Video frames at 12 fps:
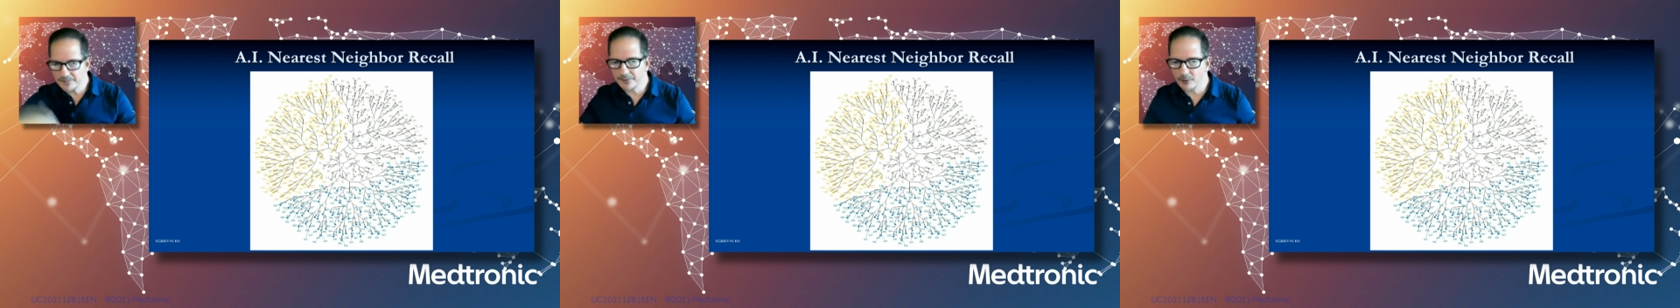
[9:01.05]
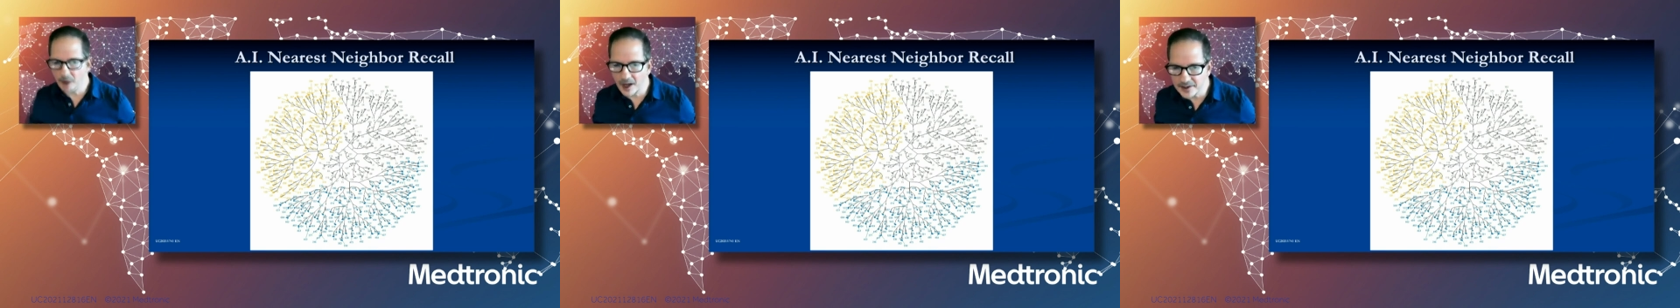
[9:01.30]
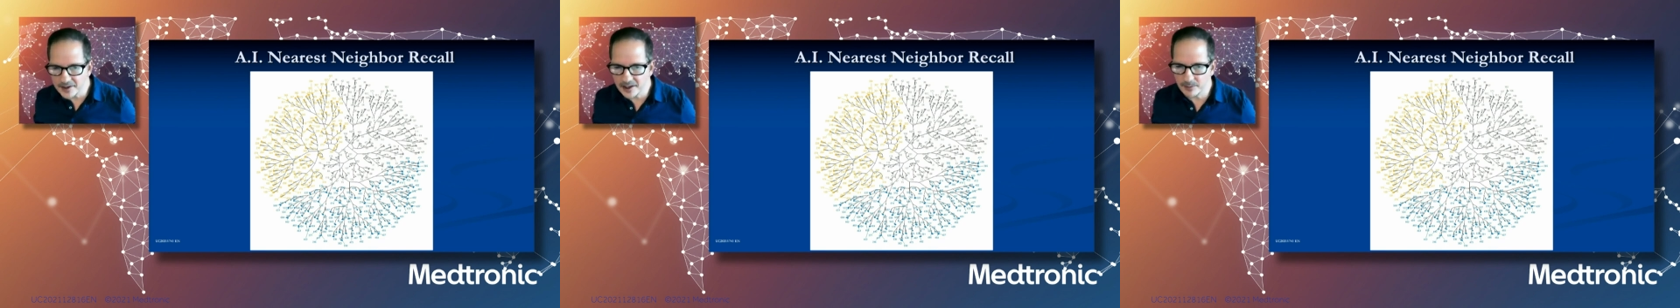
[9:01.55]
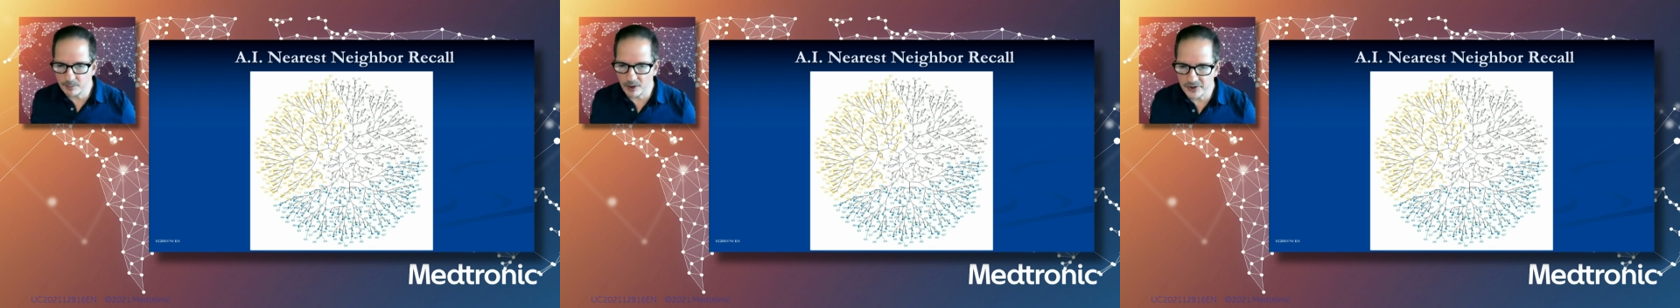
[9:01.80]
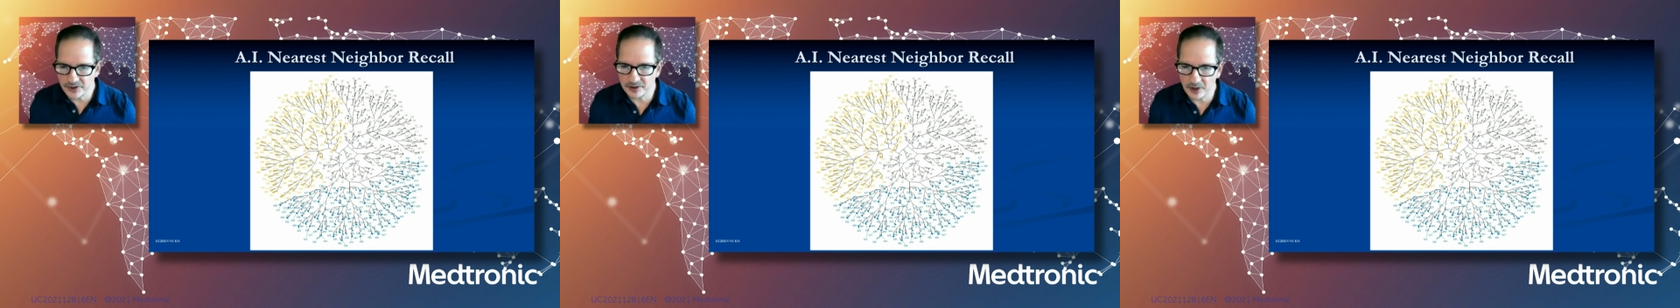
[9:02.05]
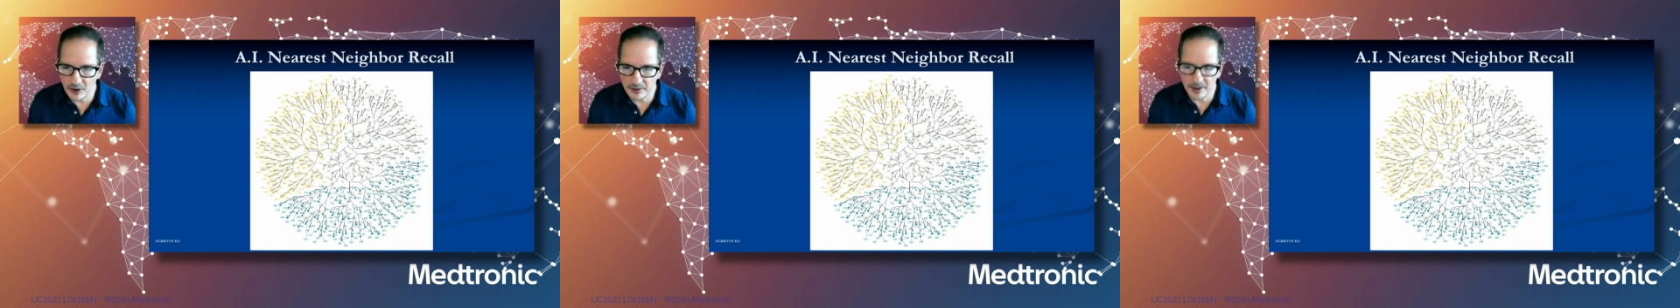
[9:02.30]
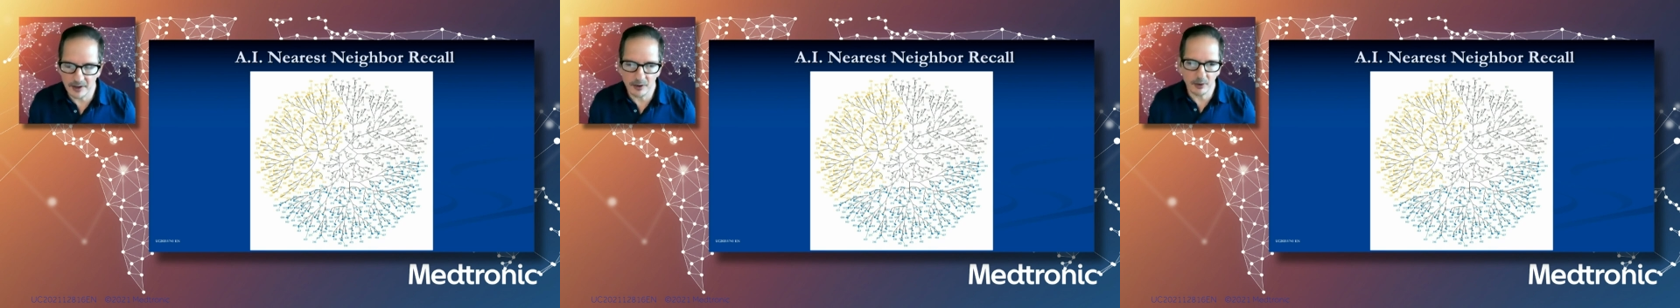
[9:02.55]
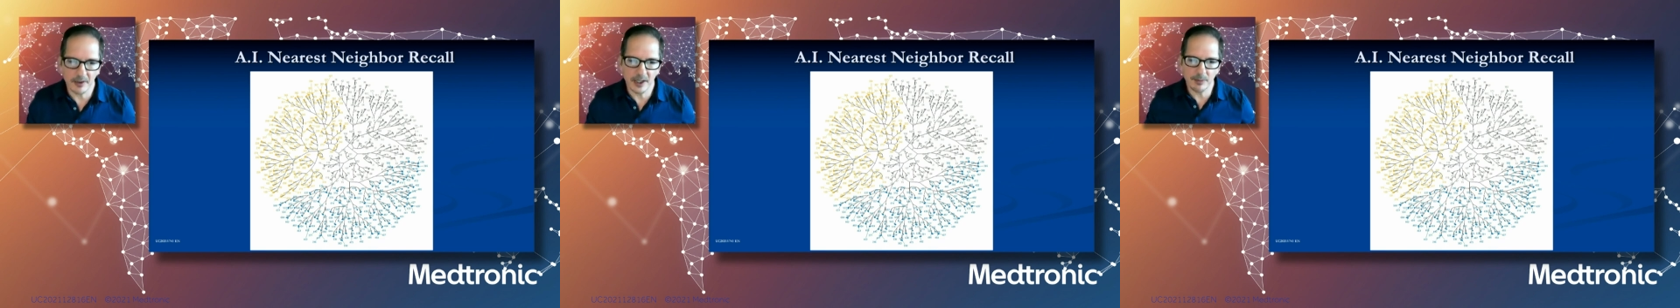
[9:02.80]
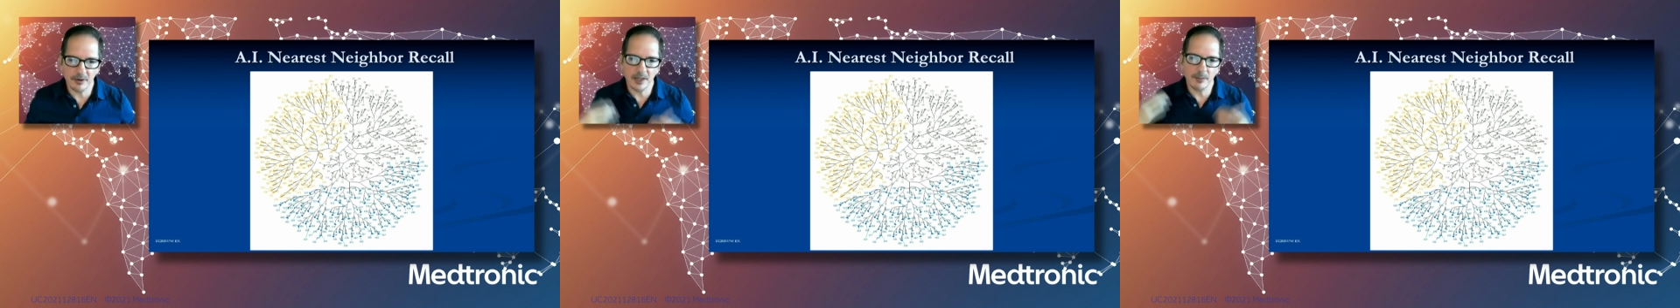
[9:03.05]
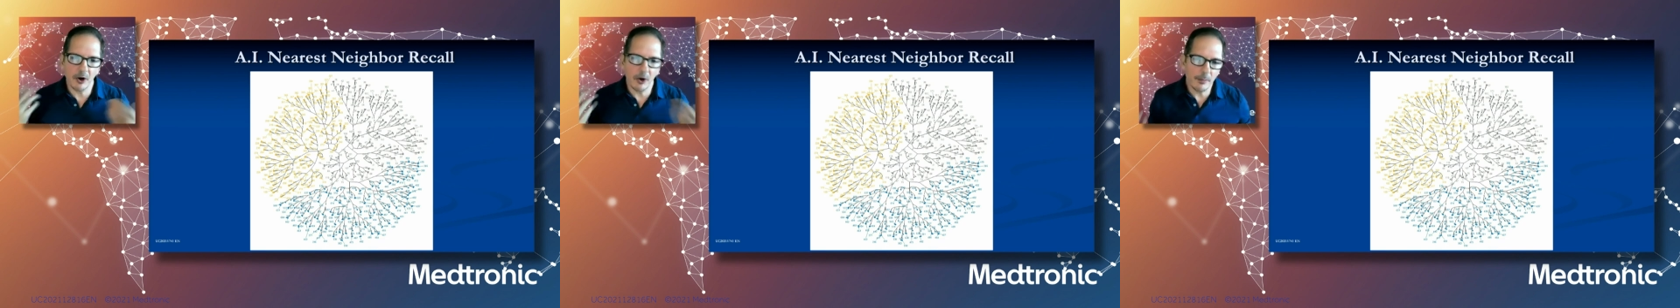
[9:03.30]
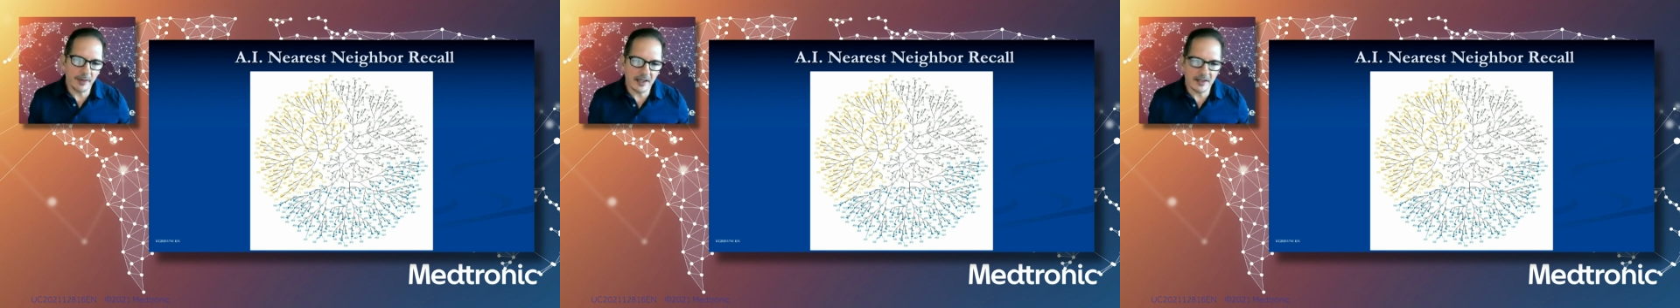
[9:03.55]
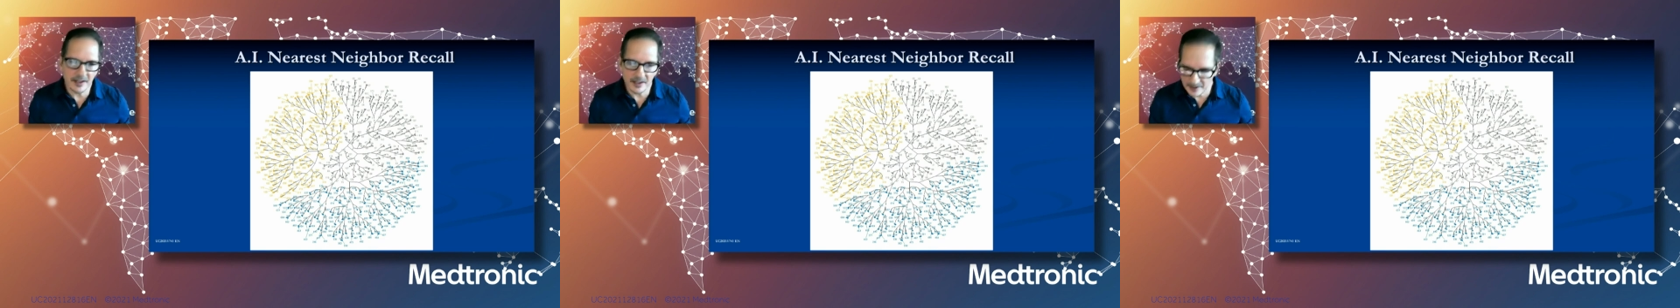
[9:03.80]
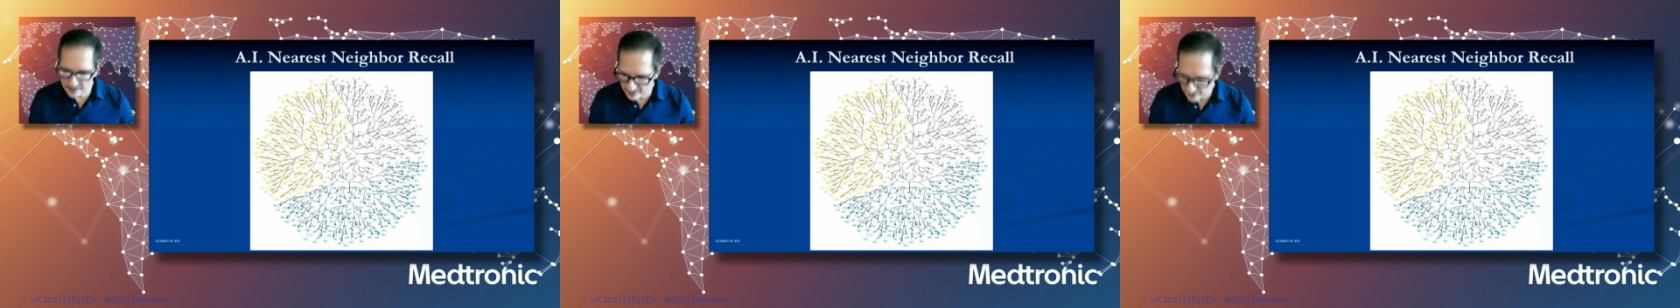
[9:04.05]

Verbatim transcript: like Ferran did in Barcelona or Ibrahim Obeid did